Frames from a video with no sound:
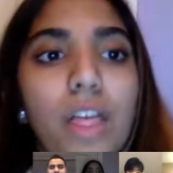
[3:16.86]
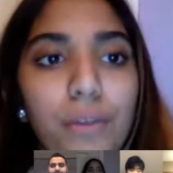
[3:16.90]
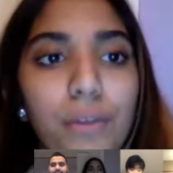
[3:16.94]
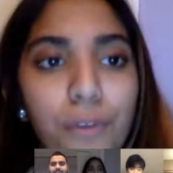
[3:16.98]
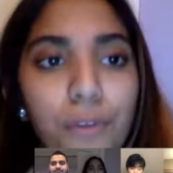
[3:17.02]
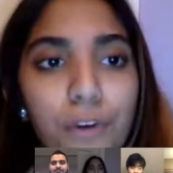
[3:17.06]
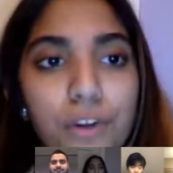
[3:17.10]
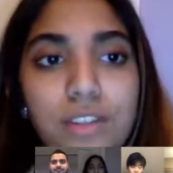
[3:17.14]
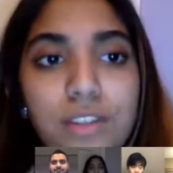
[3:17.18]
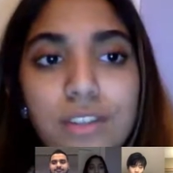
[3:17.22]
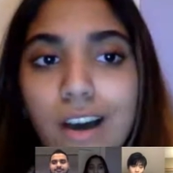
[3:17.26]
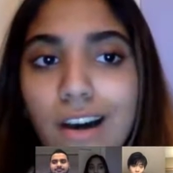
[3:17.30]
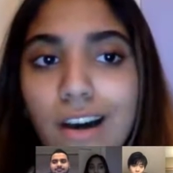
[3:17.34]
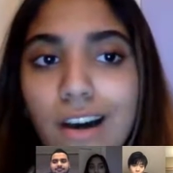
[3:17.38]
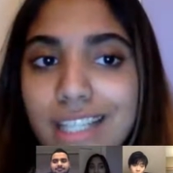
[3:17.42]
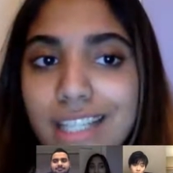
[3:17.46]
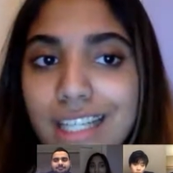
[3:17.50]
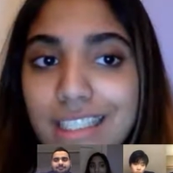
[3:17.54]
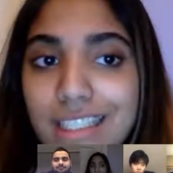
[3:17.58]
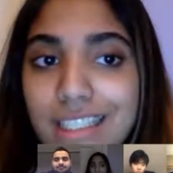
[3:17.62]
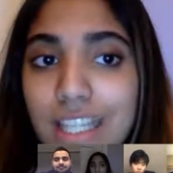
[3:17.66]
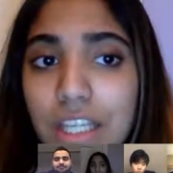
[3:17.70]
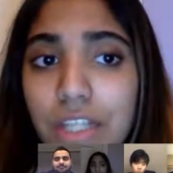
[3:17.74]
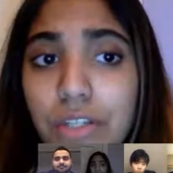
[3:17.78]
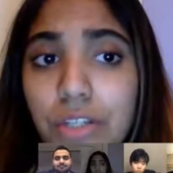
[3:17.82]
The first
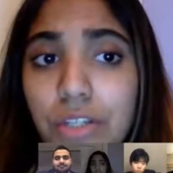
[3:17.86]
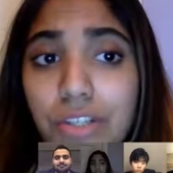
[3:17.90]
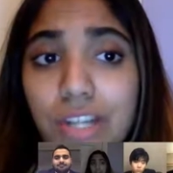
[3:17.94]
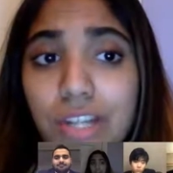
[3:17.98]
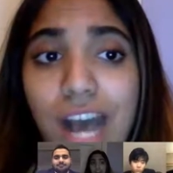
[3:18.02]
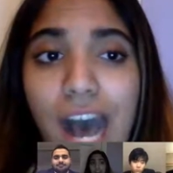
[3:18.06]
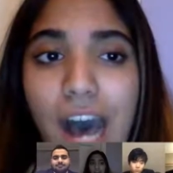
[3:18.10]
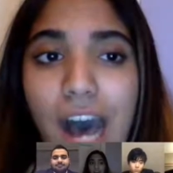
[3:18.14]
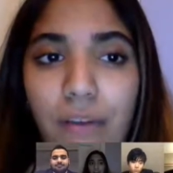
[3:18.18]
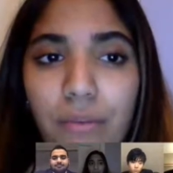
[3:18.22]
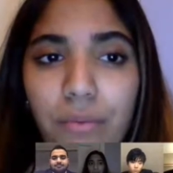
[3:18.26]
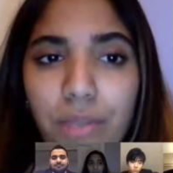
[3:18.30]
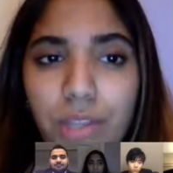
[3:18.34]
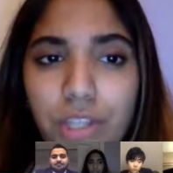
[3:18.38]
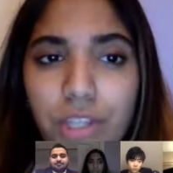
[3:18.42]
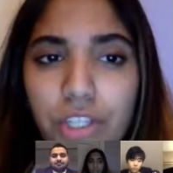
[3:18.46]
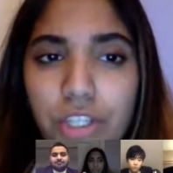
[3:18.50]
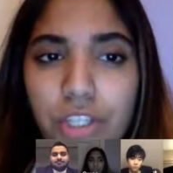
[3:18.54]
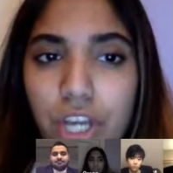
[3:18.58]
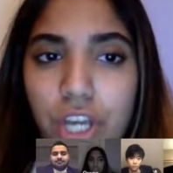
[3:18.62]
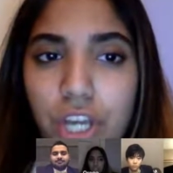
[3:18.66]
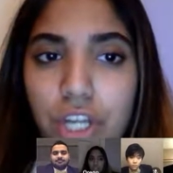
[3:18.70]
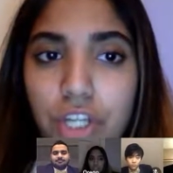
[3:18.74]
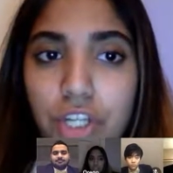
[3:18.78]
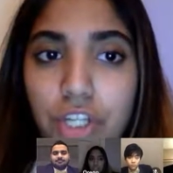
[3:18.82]
contact that you should have with the
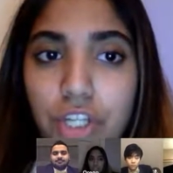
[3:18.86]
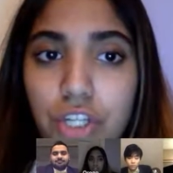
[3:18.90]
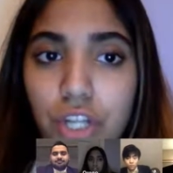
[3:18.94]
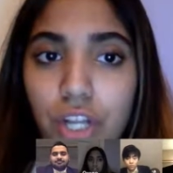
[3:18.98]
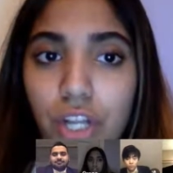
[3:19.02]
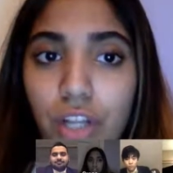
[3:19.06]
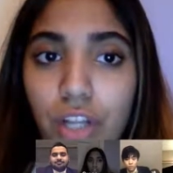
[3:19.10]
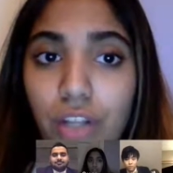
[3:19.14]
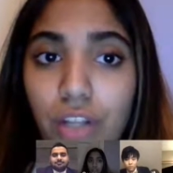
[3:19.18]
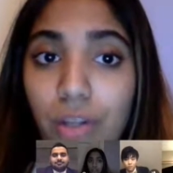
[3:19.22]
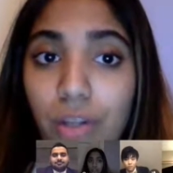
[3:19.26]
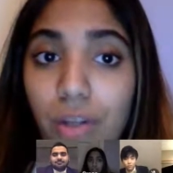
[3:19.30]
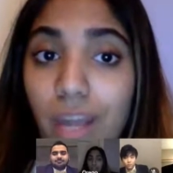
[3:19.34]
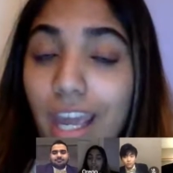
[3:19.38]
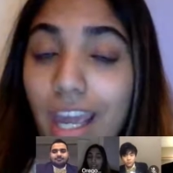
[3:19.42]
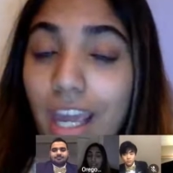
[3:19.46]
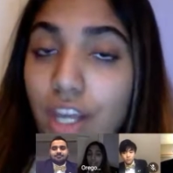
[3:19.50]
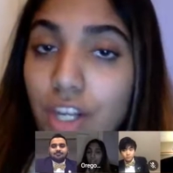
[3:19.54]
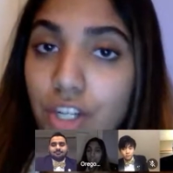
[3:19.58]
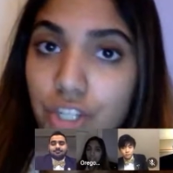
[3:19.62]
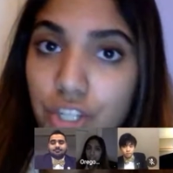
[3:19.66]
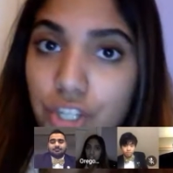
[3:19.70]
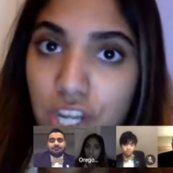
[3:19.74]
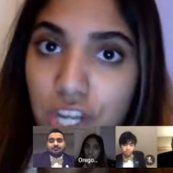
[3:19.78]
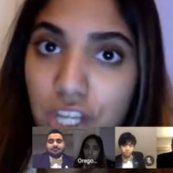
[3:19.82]
judge should include a
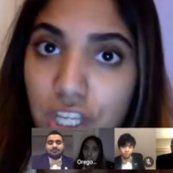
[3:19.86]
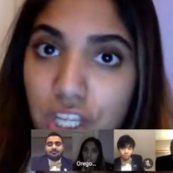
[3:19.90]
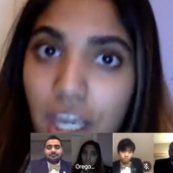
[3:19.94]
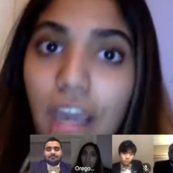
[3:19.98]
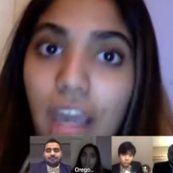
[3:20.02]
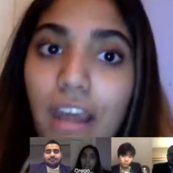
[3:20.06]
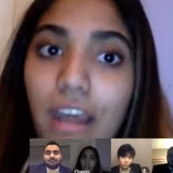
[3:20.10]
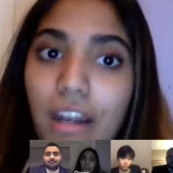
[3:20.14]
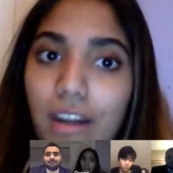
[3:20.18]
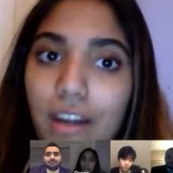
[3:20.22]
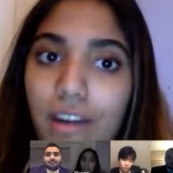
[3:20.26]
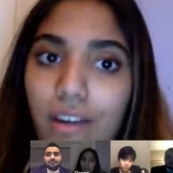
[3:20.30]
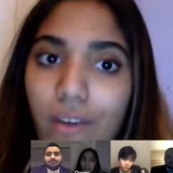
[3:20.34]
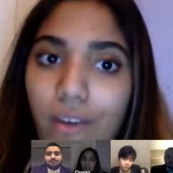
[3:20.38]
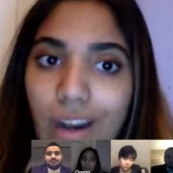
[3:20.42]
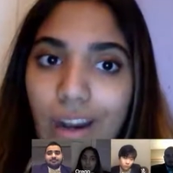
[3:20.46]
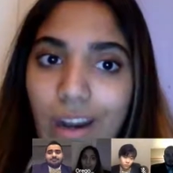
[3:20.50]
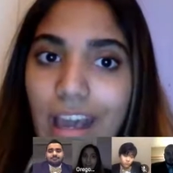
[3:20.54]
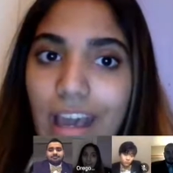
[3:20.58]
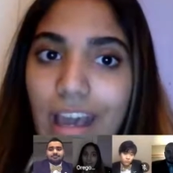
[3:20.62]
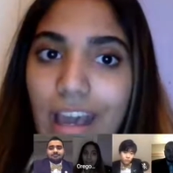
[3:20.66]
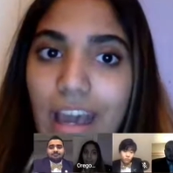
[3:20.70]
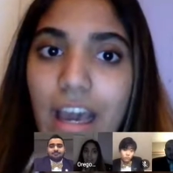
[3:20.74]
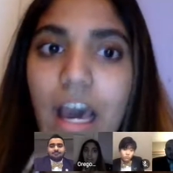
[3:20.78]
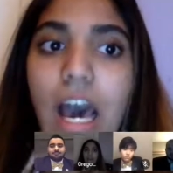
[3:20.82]
handshake and a
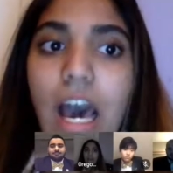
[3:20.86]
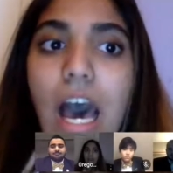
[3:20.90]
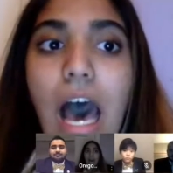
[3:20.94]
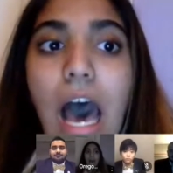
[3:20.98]
greeting.